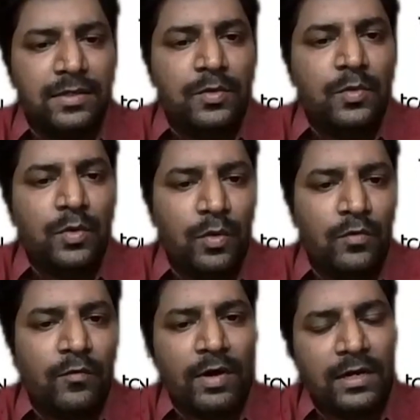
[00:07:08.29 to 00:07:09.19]
you
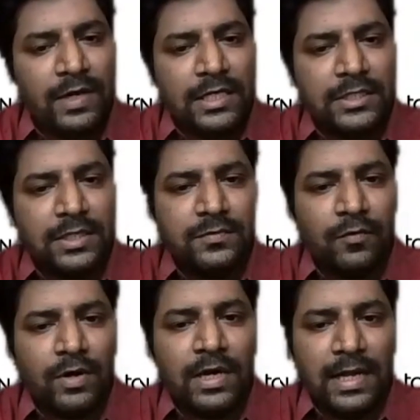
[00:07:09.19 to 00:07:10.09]
look for in freshers
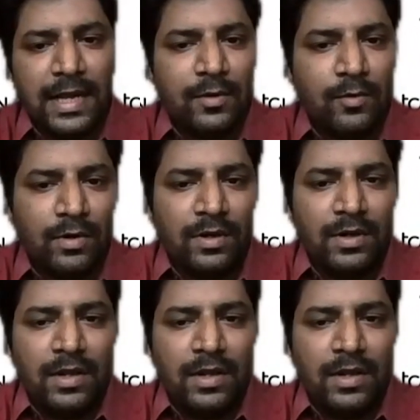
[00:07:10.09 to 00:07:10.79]
for an AI role?